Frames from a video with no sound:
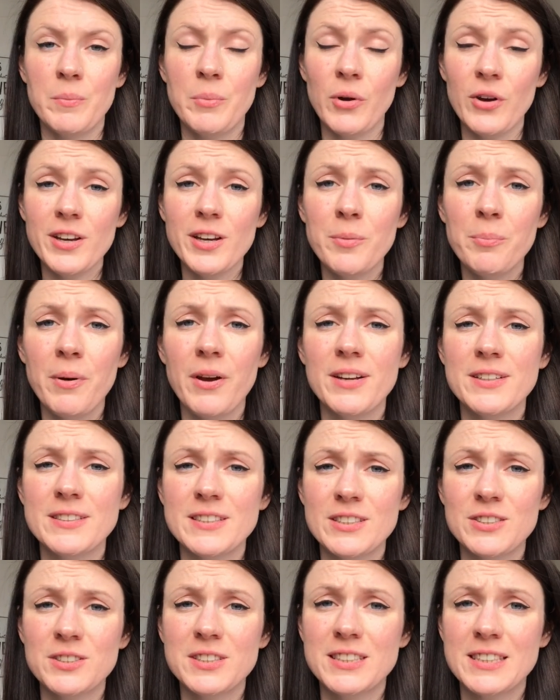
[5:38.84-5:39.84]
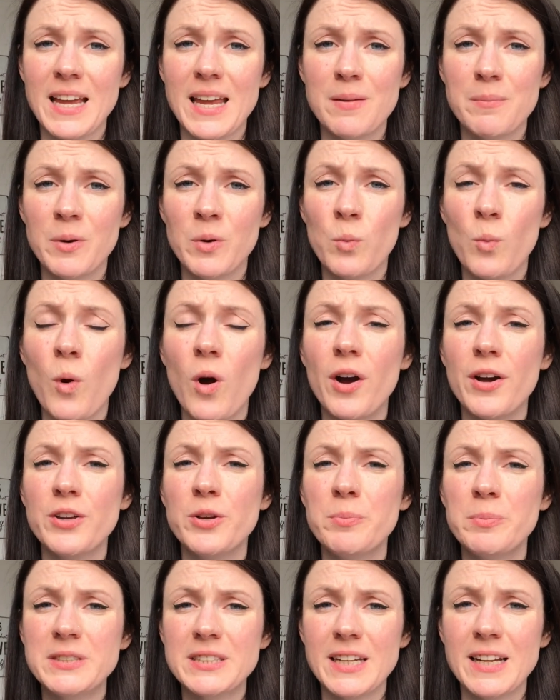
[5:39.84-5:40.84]
Put in your personal statement why
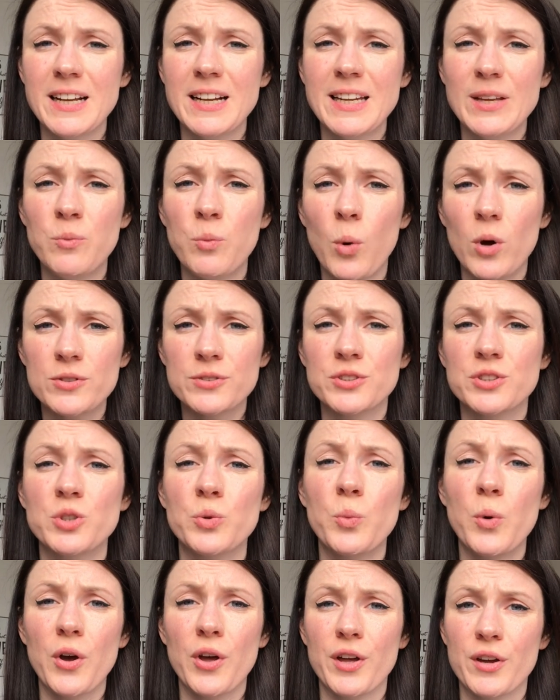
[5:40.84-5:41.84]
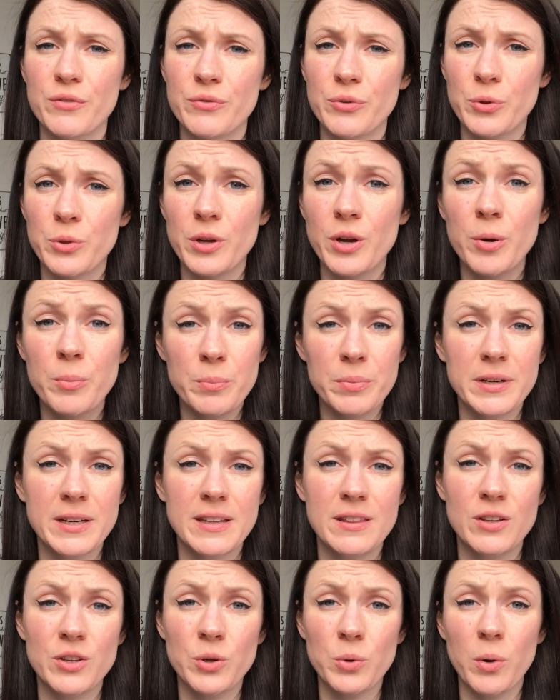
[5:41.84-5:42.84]
you particularly want to work for the company
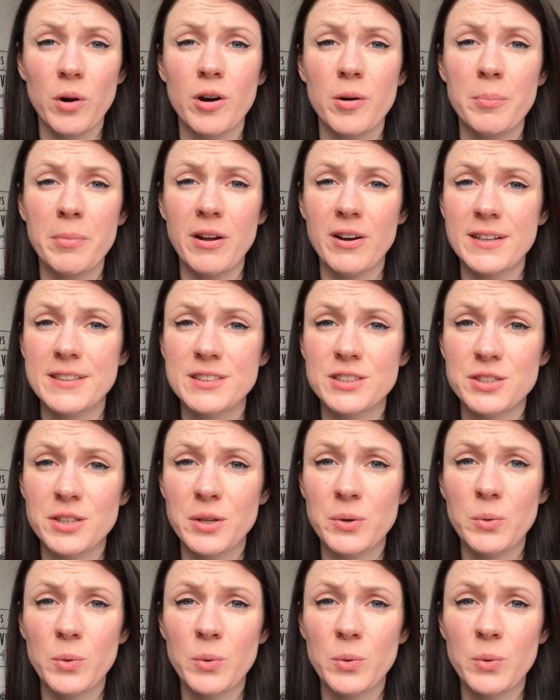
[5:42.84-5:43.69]
that you are applying to,